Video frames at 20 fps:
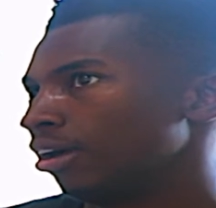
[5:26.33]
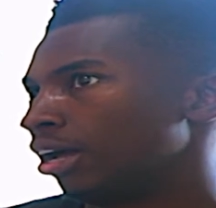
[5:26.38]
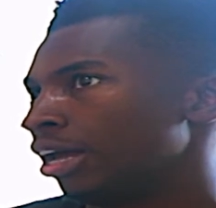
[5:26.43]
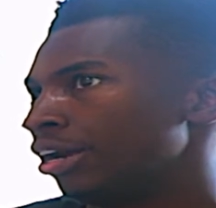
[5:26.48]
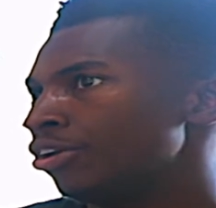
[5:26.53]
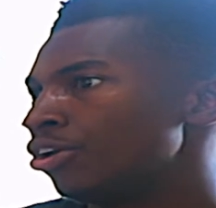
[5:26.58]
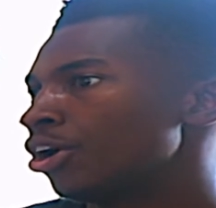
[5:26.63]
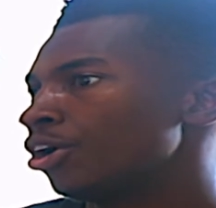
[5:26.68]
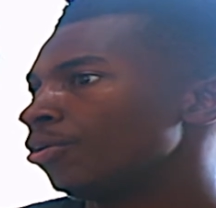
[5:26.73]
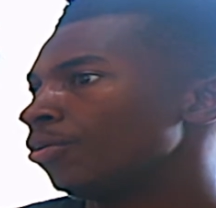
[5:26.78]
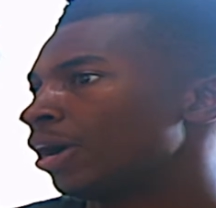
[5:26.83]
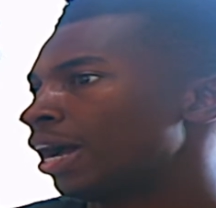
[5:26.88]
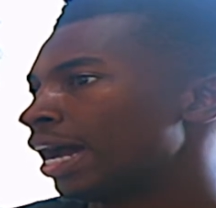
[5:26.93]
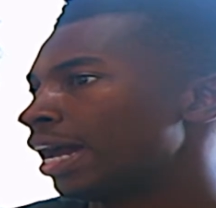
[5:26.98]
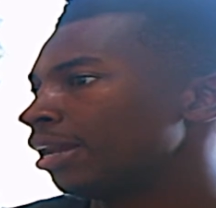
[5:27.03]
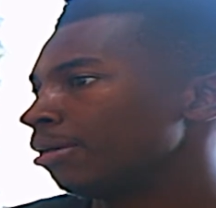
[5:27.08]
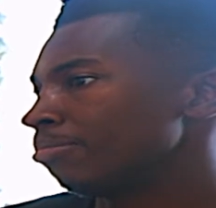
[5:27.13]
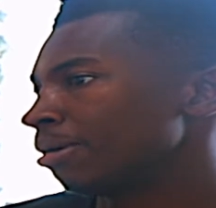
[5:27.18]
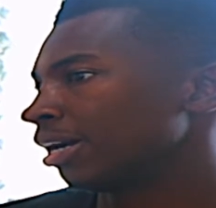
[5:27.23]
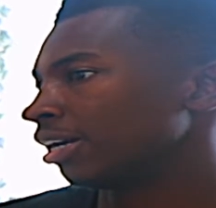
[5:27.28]
I know I
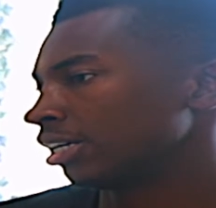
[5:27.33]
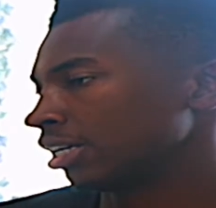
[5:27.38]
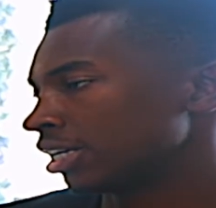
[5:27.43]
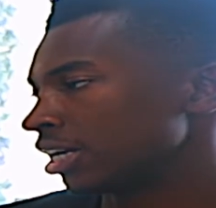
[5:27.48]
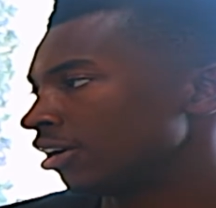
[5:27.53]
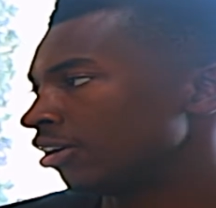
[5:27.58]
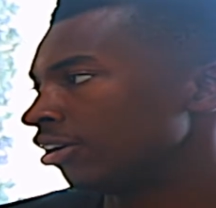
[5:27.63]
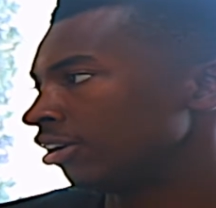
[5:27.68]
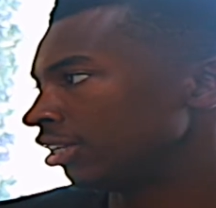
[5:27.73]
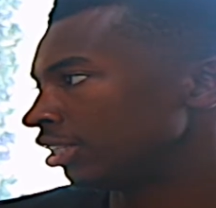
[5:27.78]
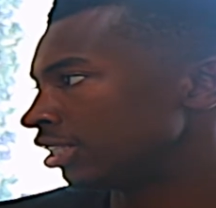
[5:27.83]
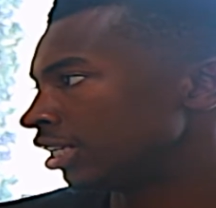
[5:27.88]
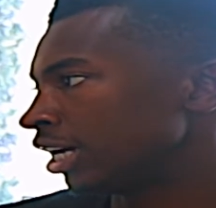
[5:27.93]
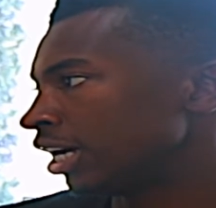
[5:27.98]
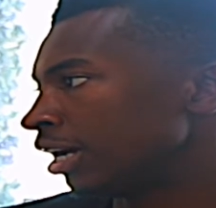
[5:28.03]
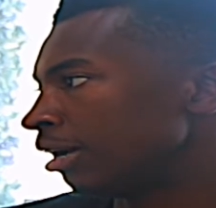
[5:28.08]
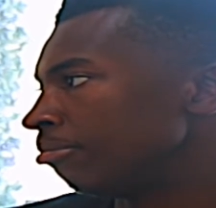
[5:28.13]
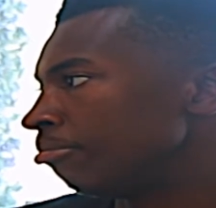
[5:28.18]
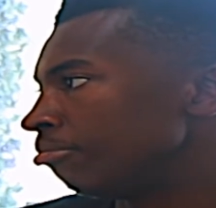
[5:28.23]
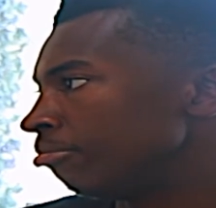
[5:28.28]
had a bank account at the
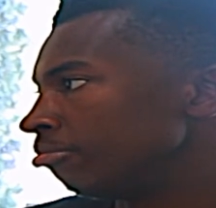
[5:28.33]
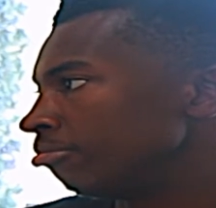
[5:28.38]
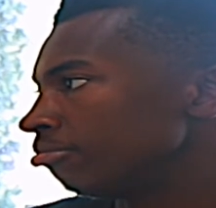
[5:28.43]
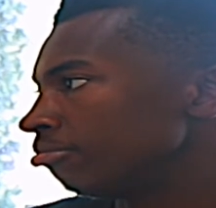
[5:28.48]
time.